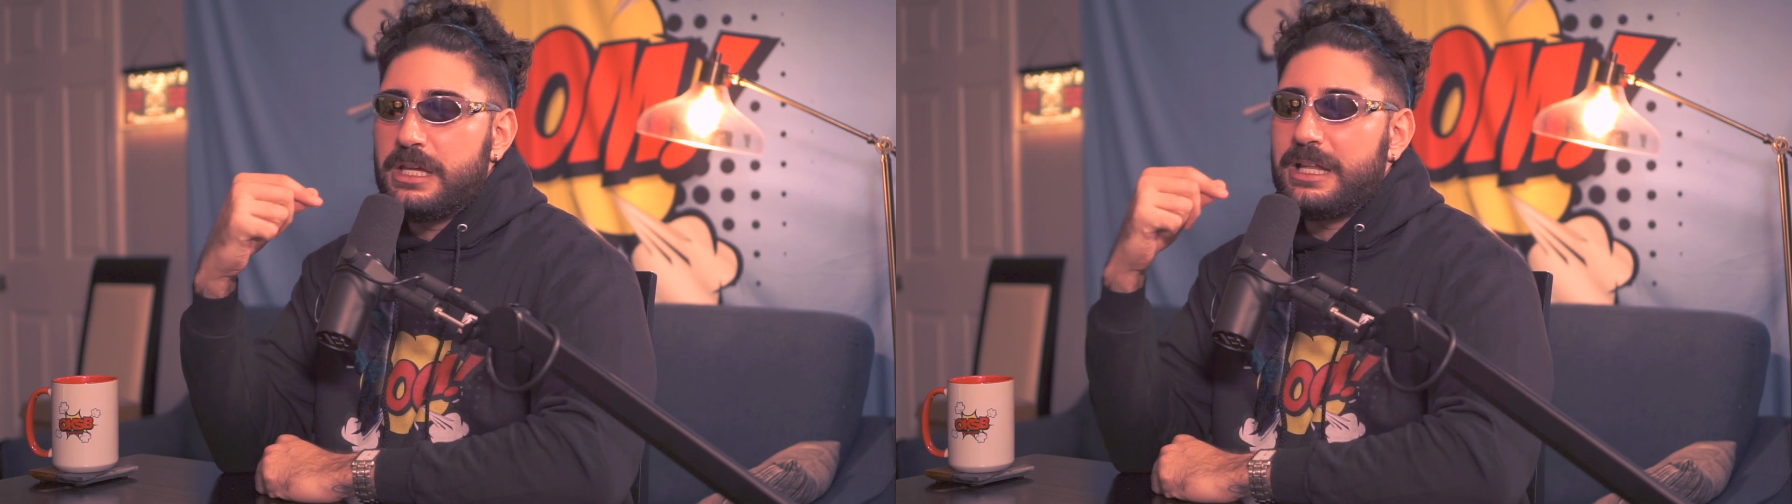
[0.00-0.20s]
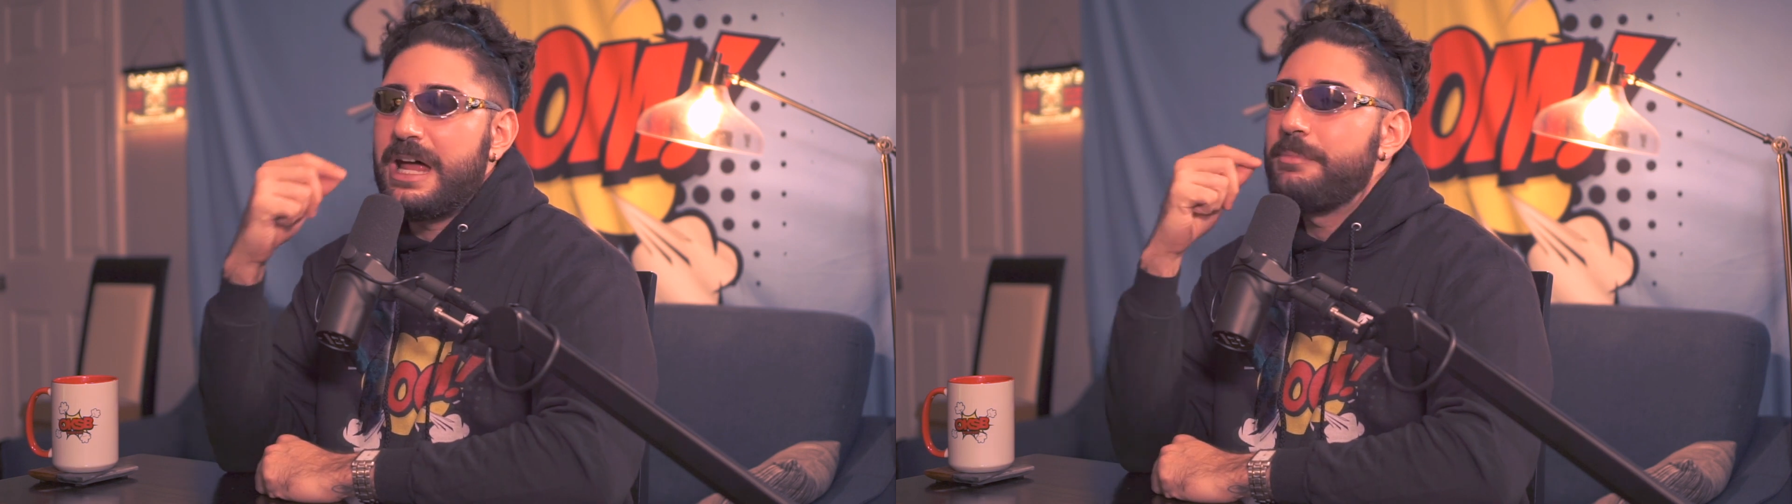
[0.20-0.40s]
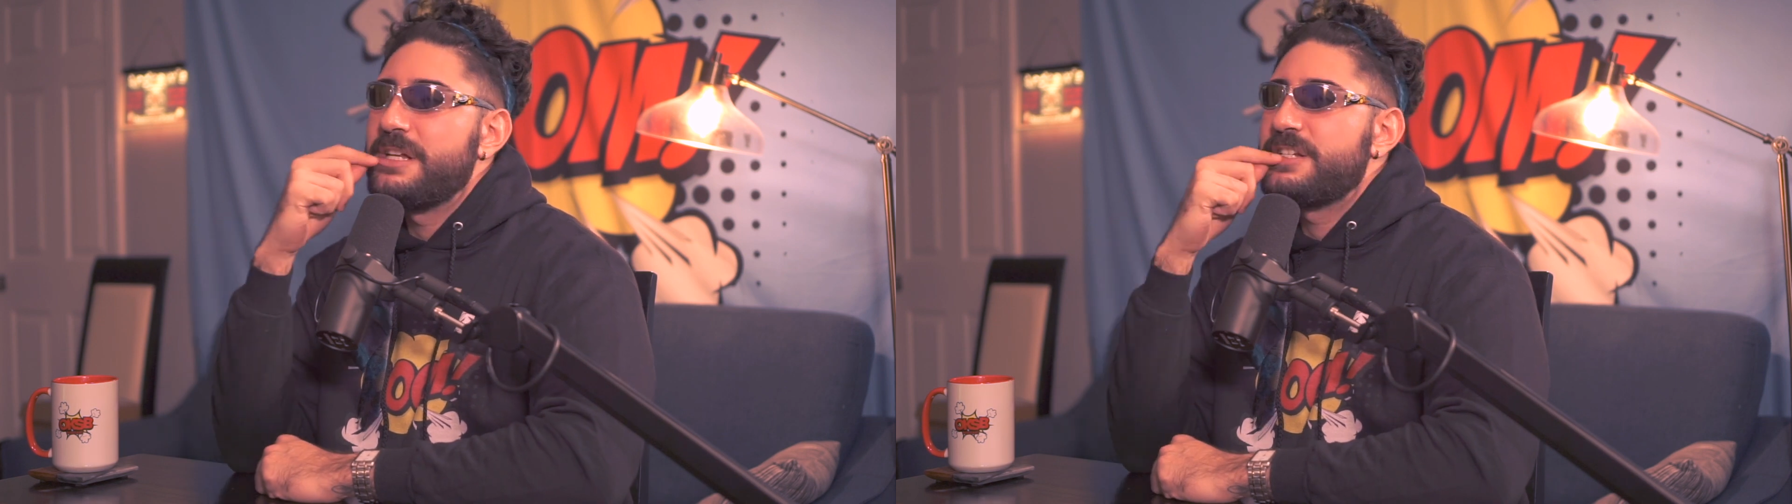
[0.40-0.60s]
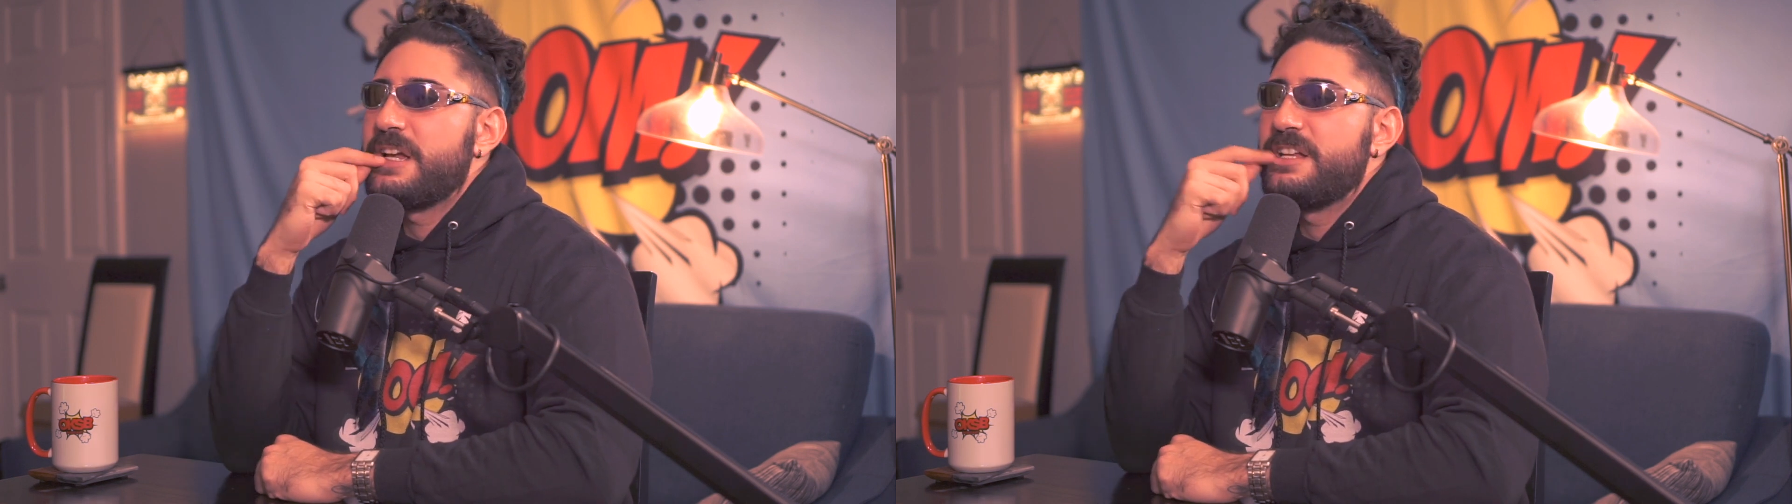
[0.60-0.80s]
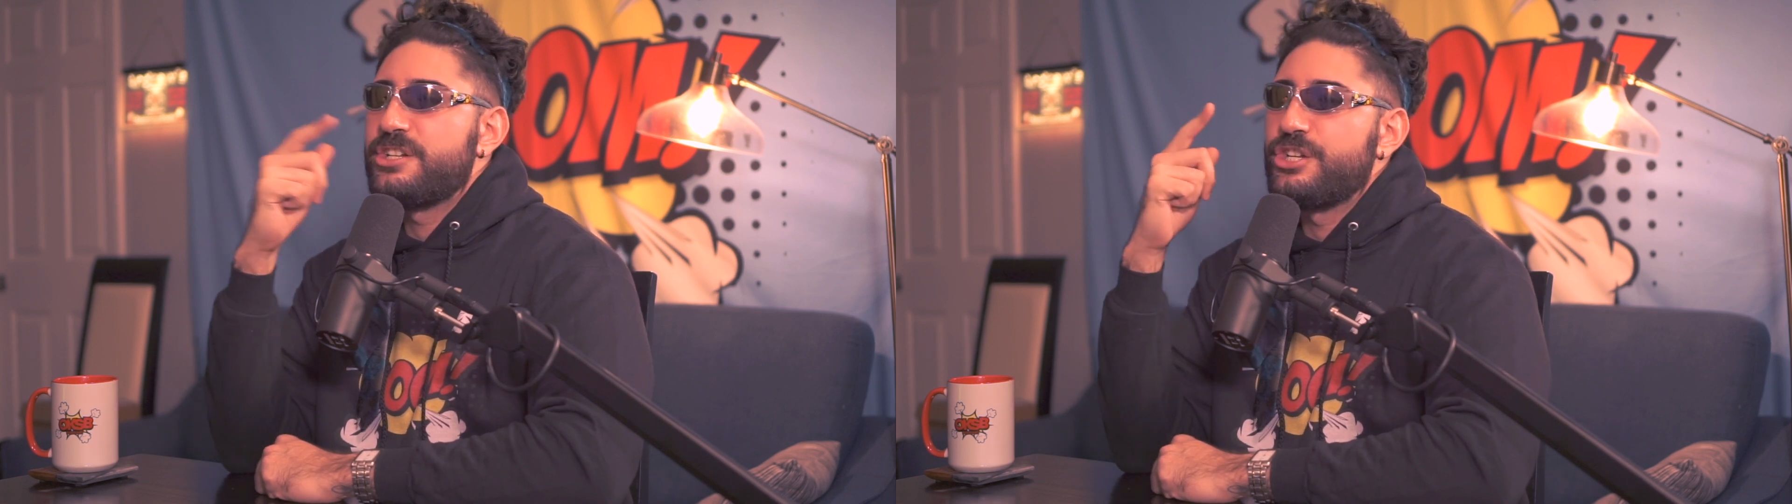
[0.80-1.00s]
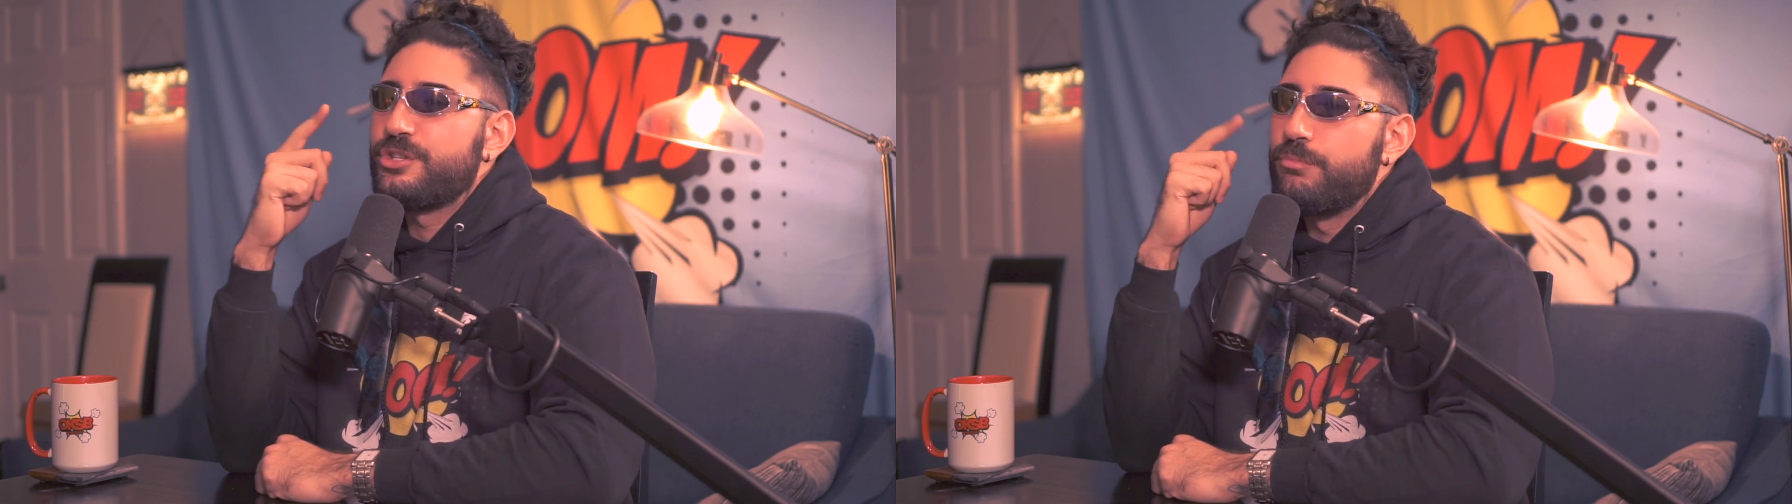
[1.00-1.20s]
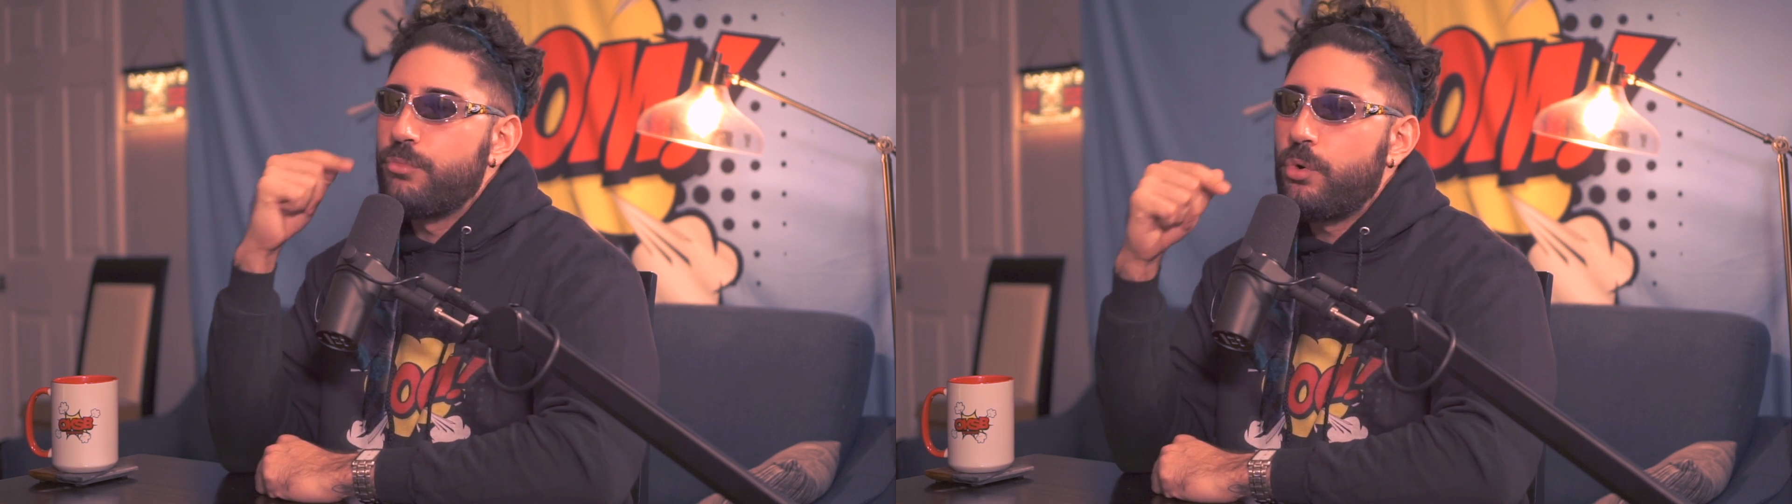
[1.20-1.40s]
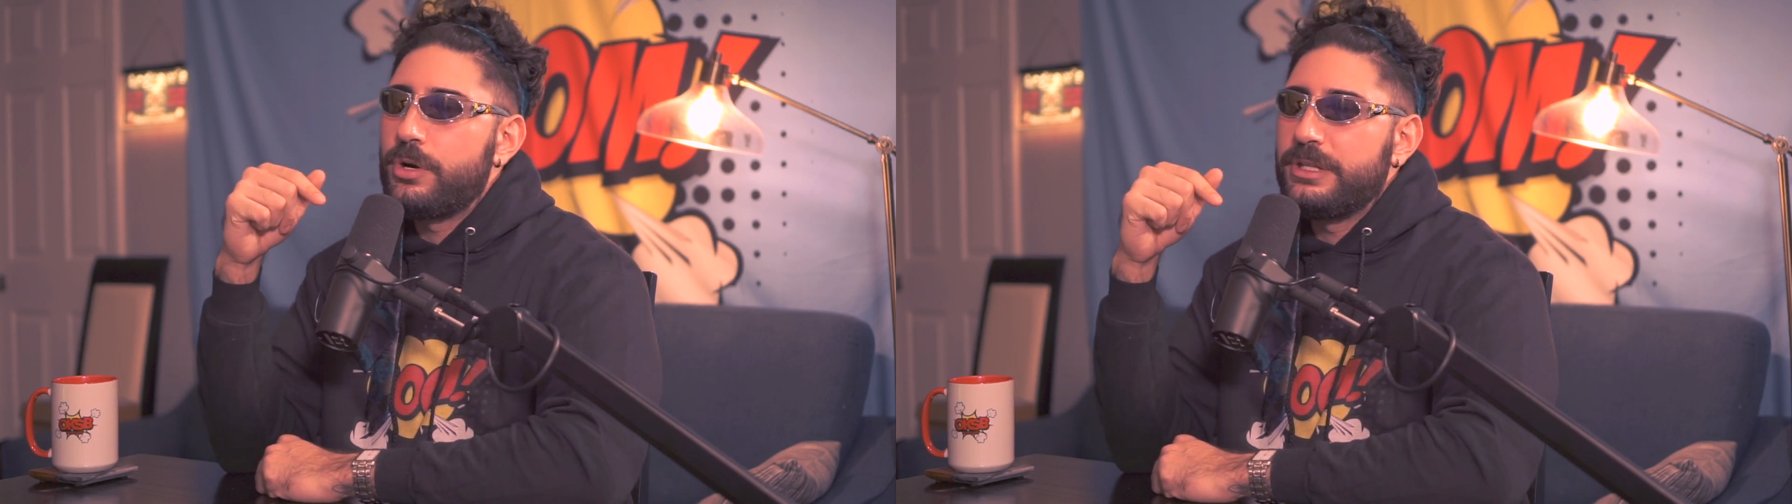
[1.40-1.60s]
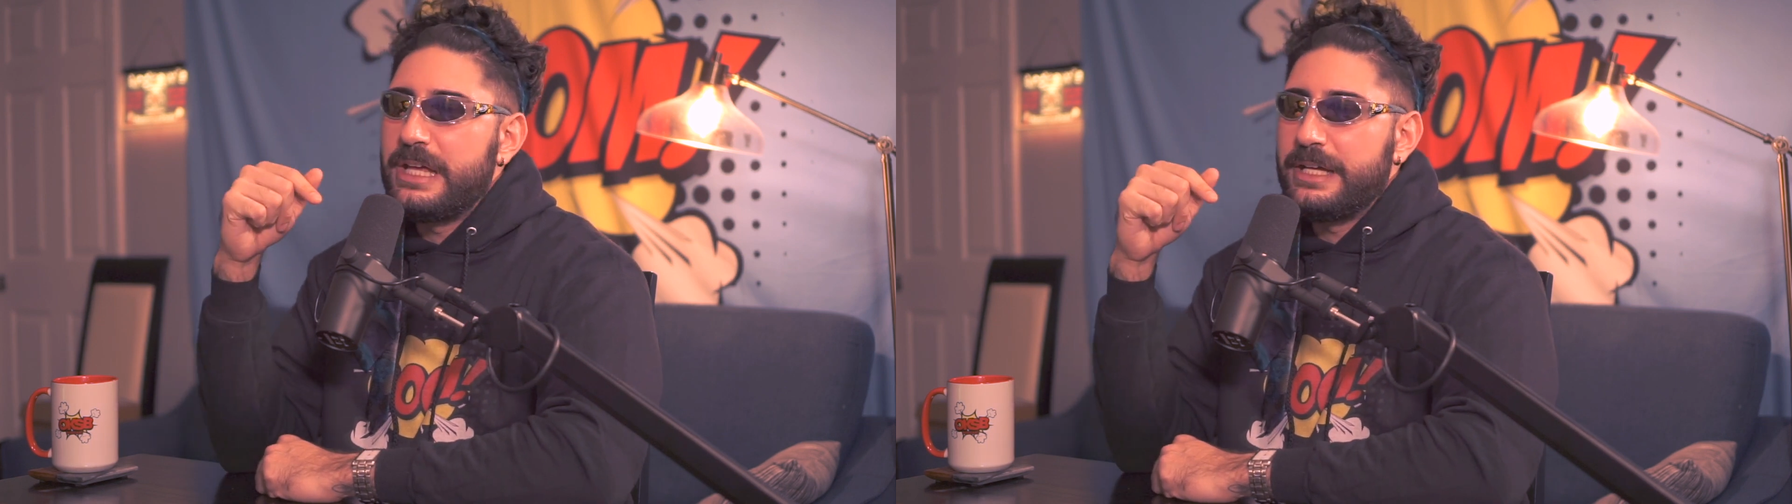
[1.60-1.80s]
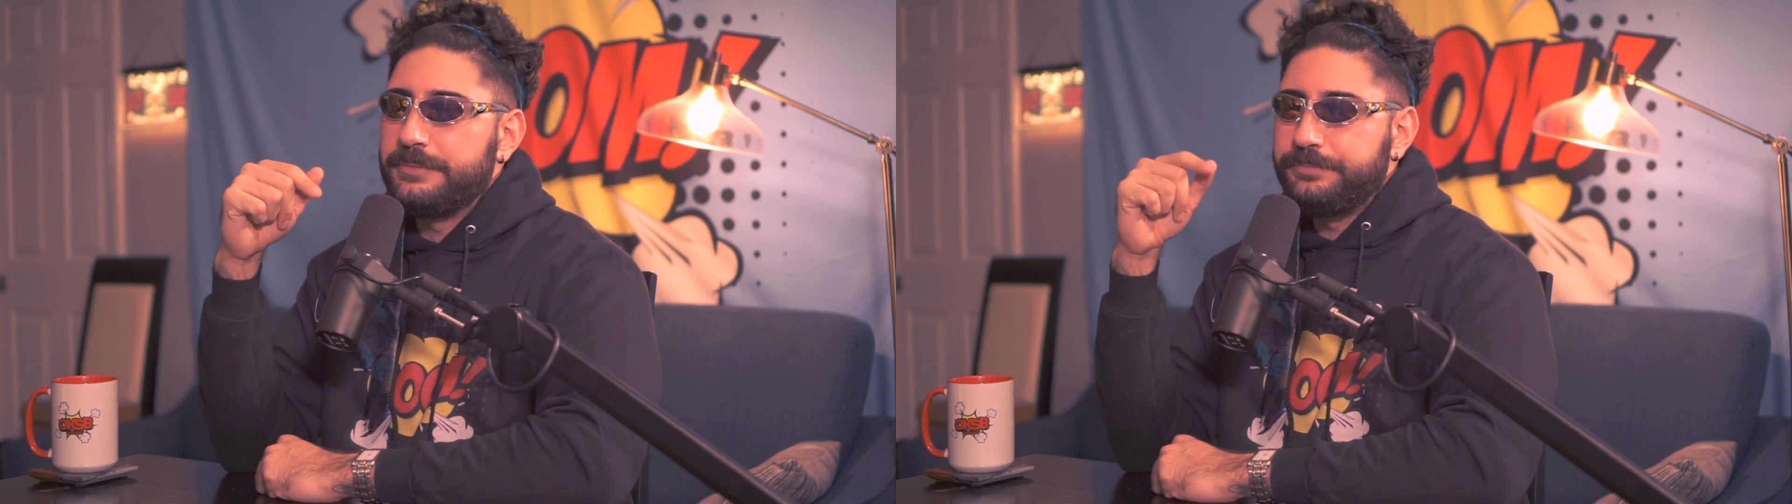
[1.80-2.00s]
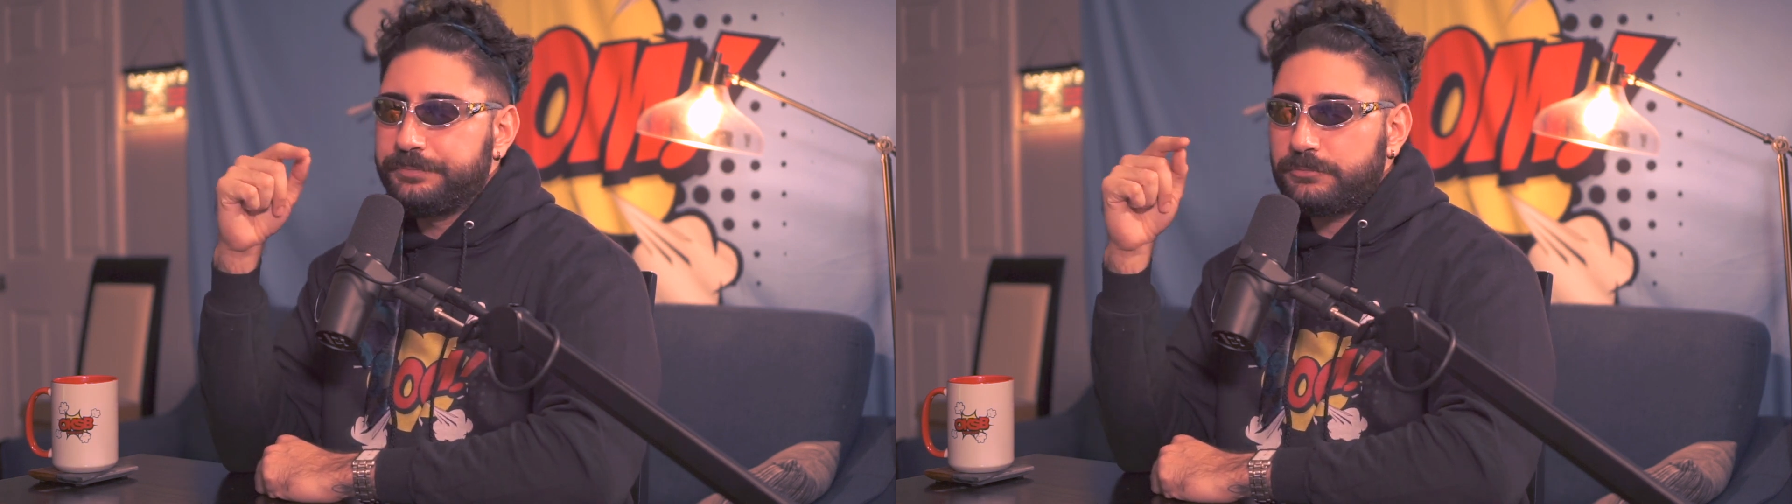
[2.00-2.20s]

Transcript: climate change is more than